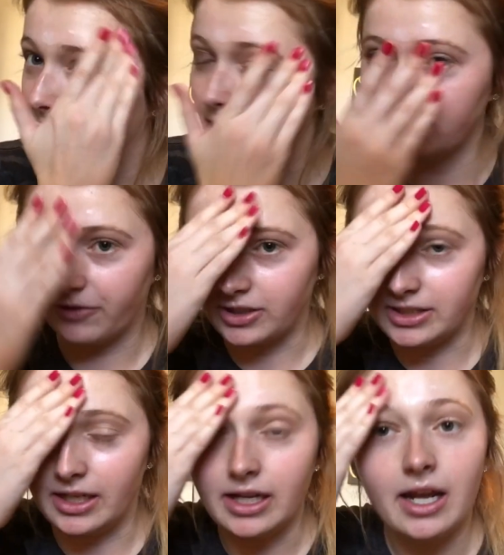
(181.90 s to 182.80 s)
was the
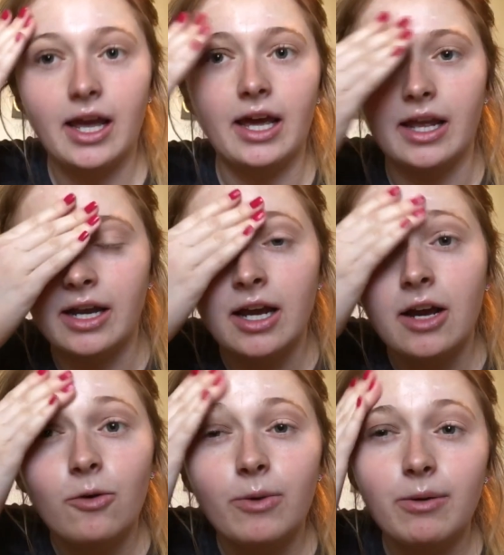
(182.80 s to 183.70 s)
first date, and
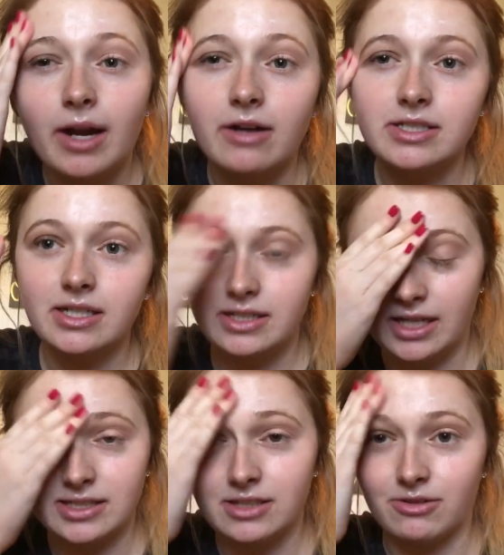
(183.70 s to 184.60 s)
we went out to
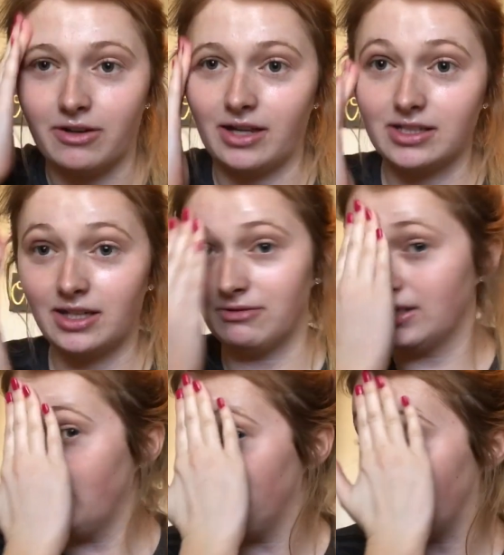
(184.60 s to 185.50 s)
Texas Roadhouse, and I
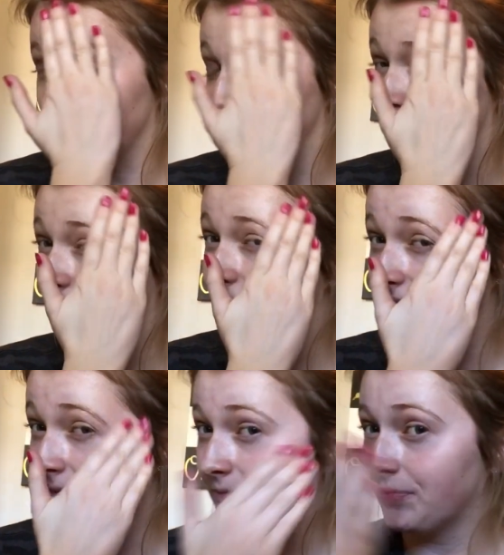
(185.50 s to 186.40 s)
was like impressed
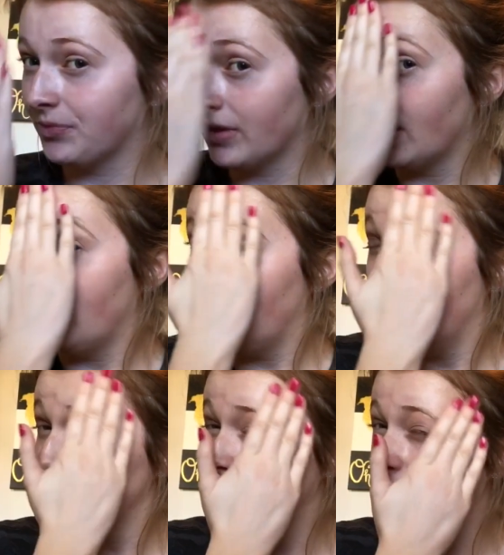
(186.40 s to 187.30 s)
because,
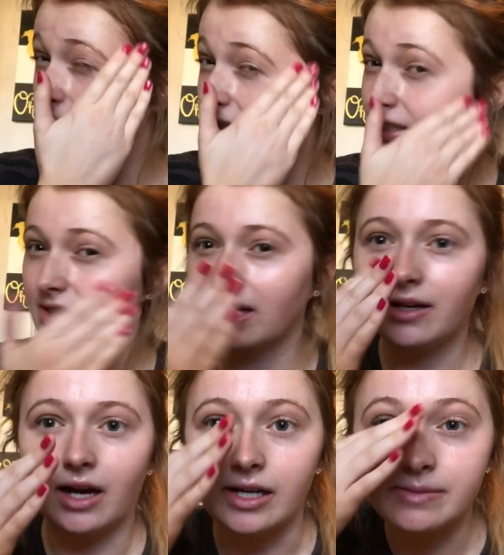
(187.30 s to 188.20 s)
to be honest,
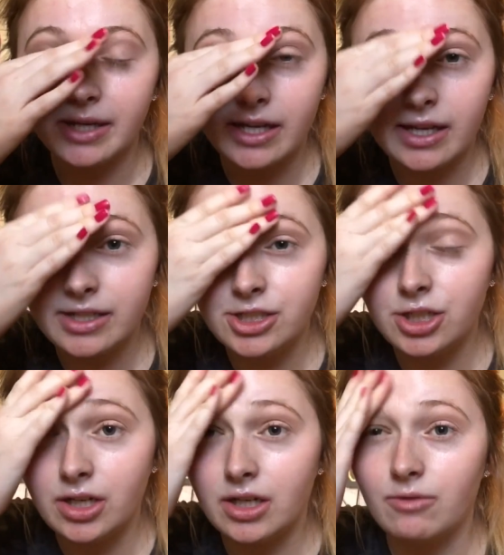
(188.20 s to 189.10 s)
like guys my
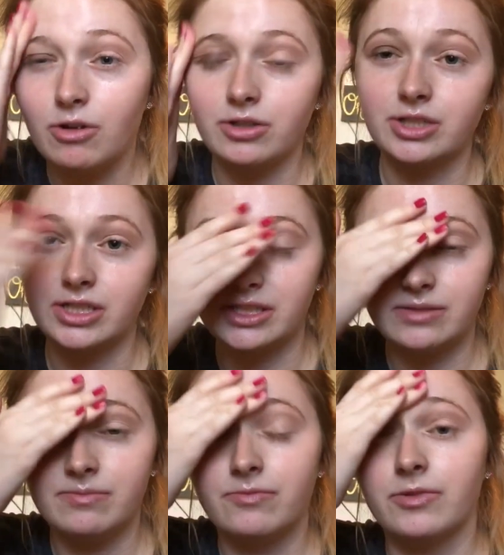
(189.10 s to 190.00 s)
age, well,
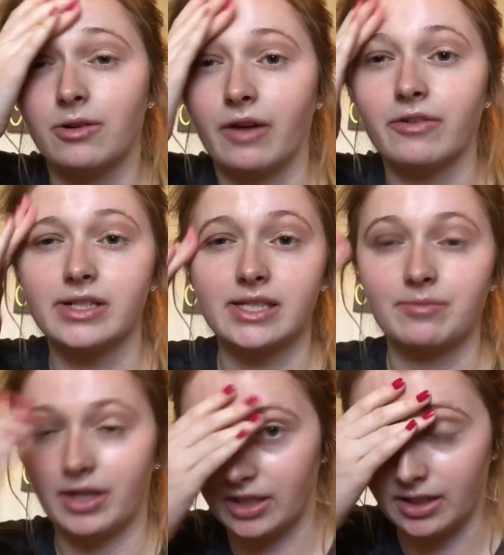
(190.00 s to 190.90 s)
just for reference,
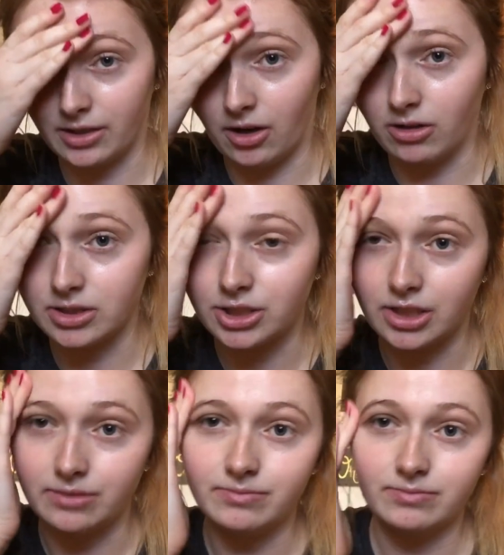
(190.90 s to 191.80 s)
I'm like in college
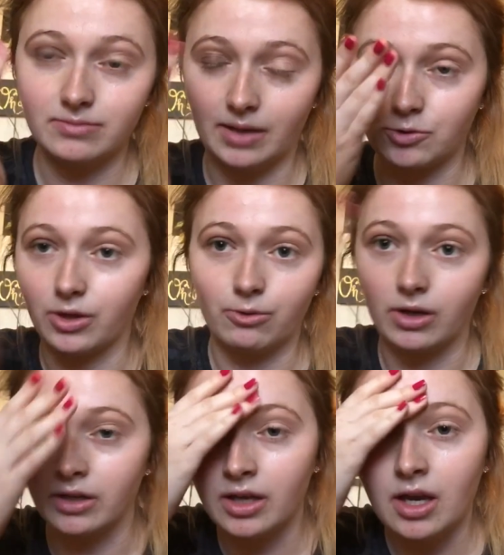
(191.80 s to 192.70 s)
and I'm
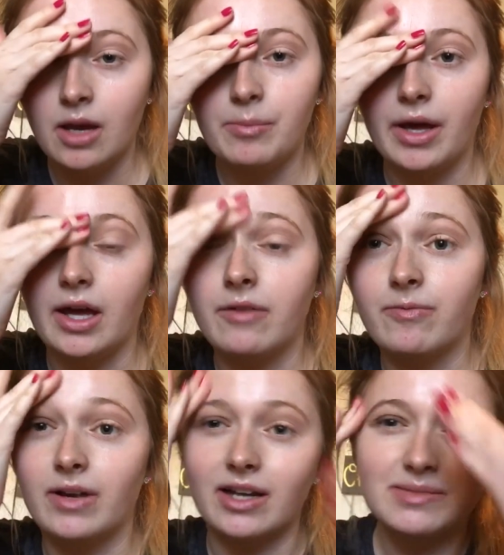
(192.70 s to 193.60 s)
21, but
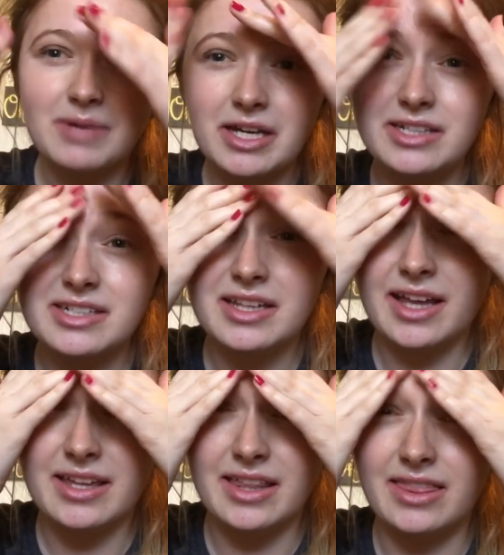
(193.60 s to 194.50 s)
the guys my age,
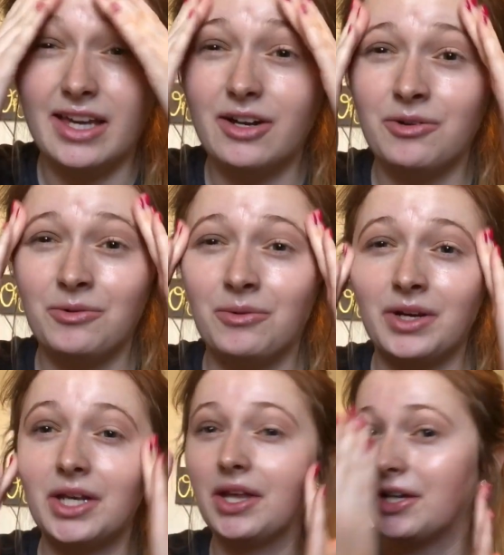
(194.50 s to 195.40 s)
like, they don't
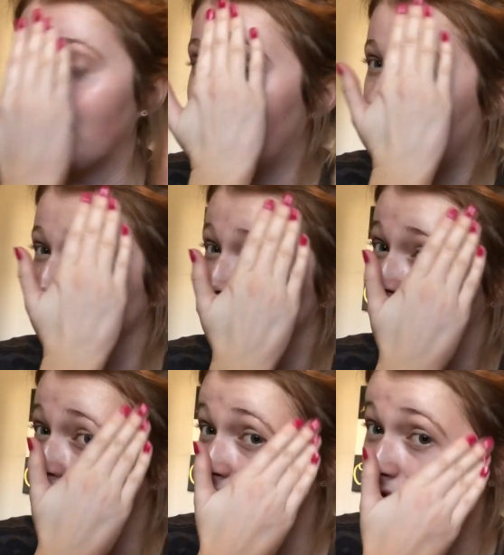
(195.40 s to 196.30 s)
want to like go out to
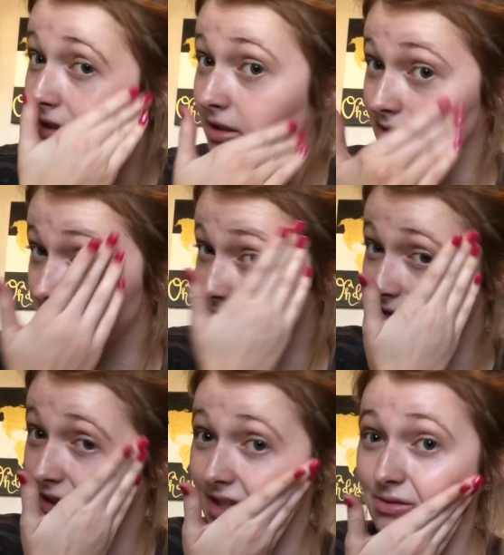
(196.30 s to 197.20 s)
dinner and
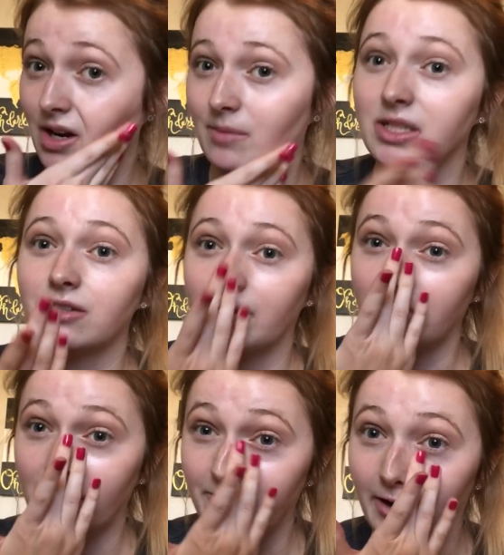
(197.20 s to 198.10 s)
stuff, and that's what I'm into. I'm
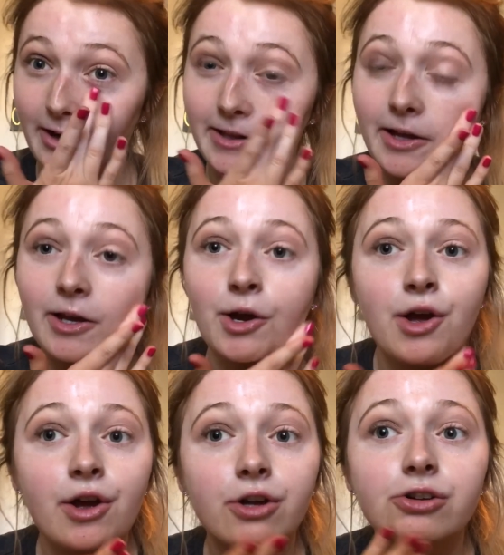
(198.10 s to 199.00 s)
like a very like
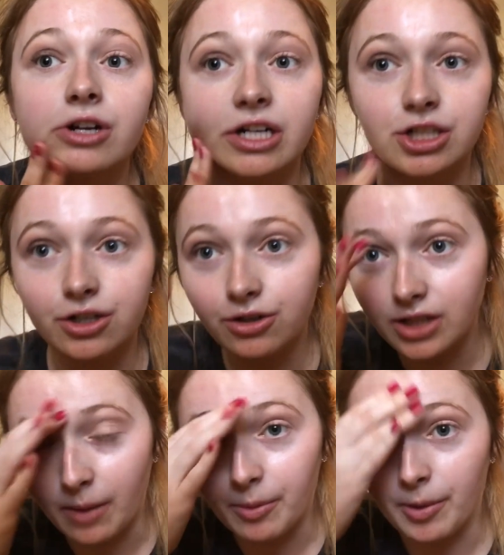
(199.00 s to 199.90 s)
traditional
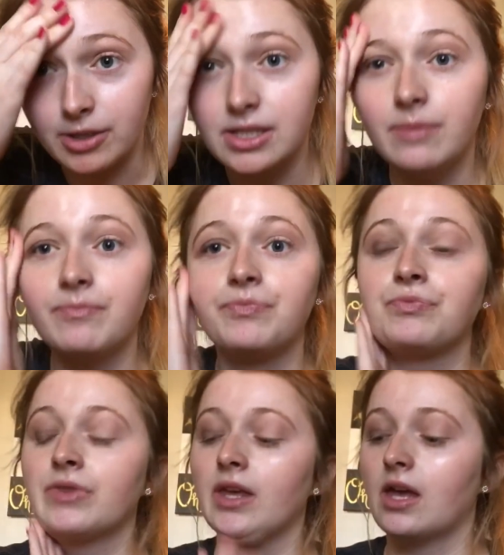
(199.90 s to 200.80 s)
type of person.
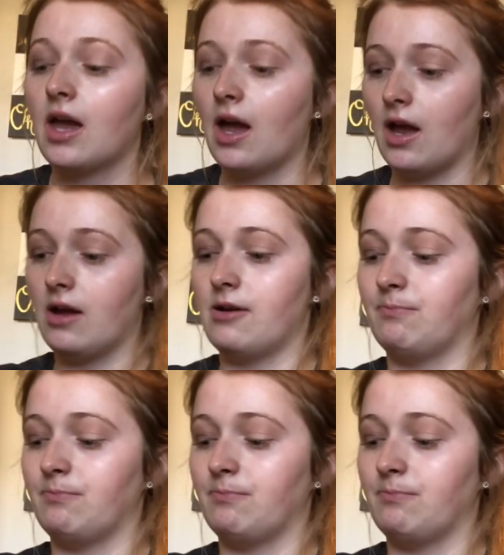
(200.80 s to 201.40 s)
They